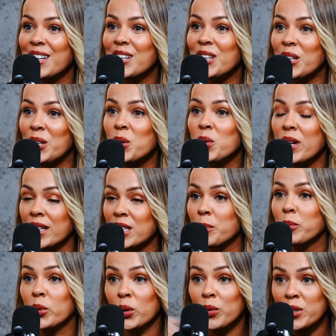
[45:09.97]
you get to
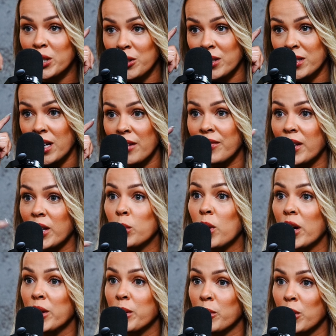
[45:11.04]
prove to yourself that you
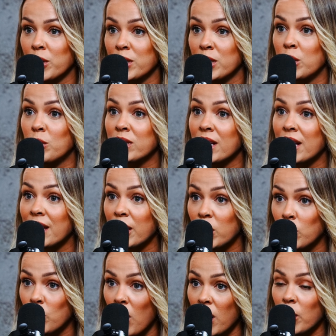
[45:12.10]
are the person you say that
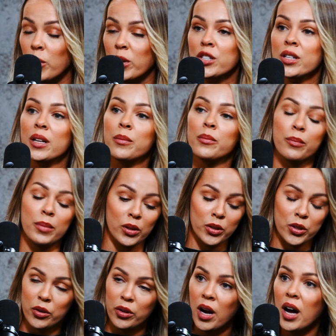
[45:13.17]
you are, which then
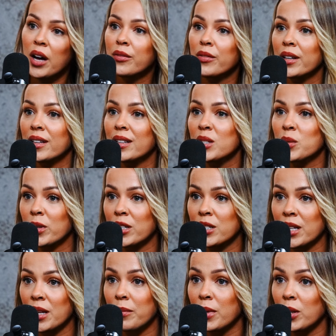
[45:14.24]
builds your confidence, which
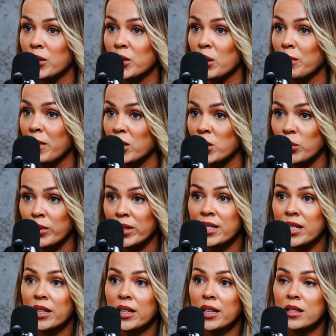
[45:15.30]
then builds your mental
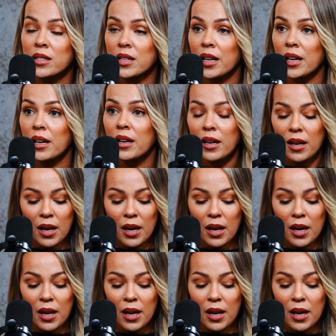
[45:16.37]
resiliency.